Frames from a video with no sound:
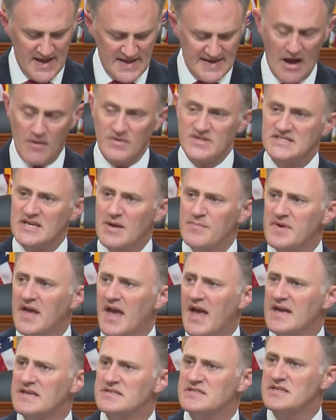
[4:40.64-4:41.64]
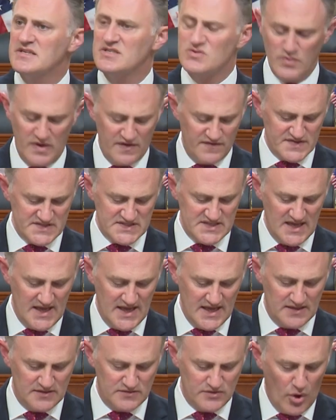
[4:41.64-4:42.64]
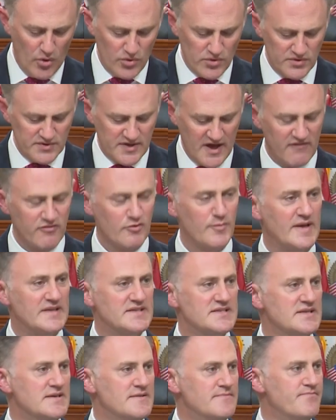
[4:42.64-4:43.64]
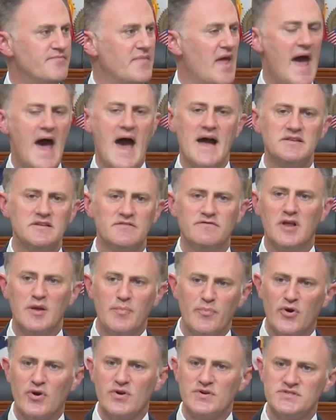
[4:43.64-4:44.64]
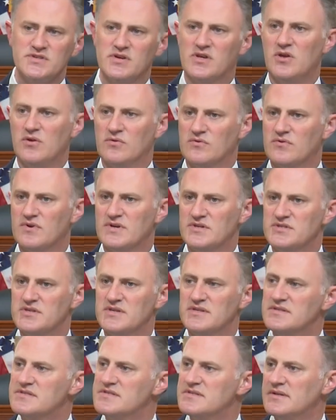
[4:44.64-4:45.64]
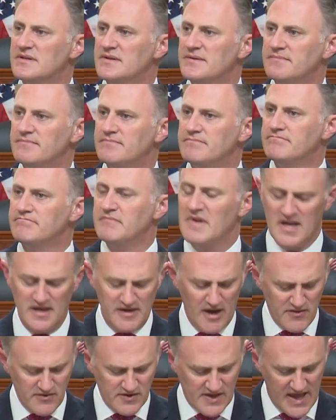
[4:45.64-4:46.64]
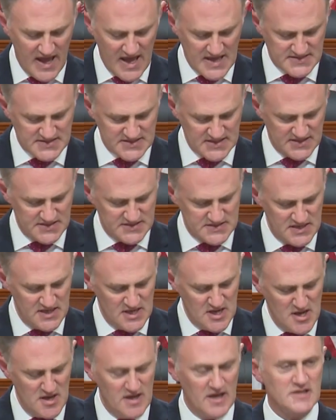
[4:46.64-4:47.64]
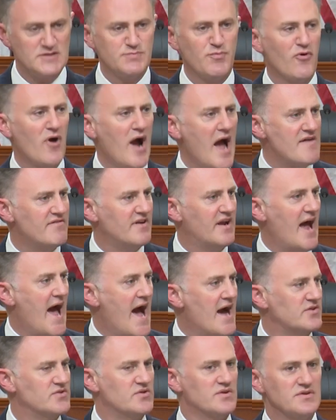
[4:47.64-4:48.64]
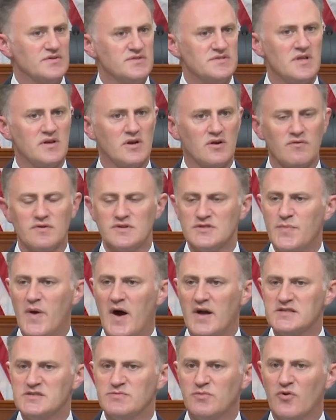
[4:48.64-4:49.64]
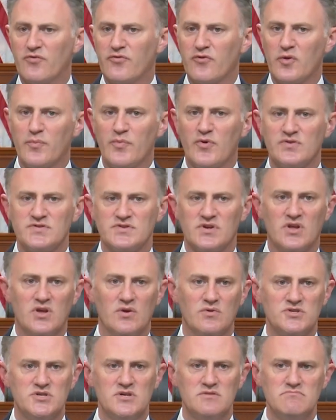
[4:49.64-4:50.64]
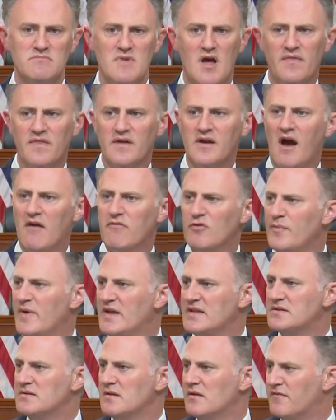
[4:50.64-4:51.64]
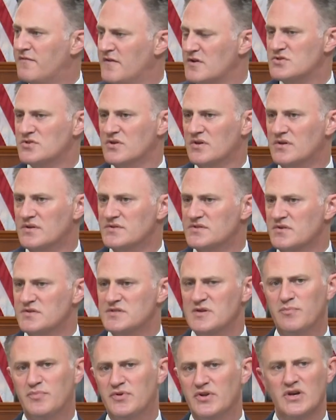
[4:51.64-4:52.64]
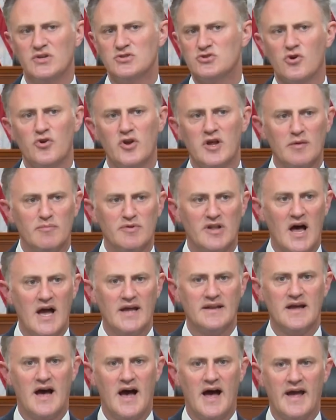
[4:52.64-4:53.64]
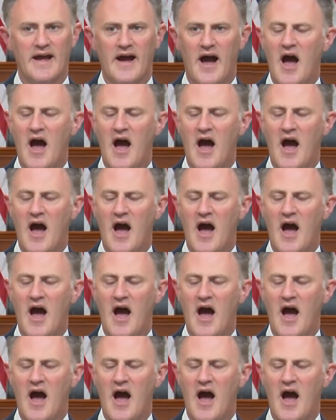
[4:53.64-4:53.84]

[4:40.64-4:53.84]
Now, in some cases, we've seen local governments actively persecute Christians. In other cases, it's private actors that are responsible for the persecution, and the government officials are simply turning a blind eye.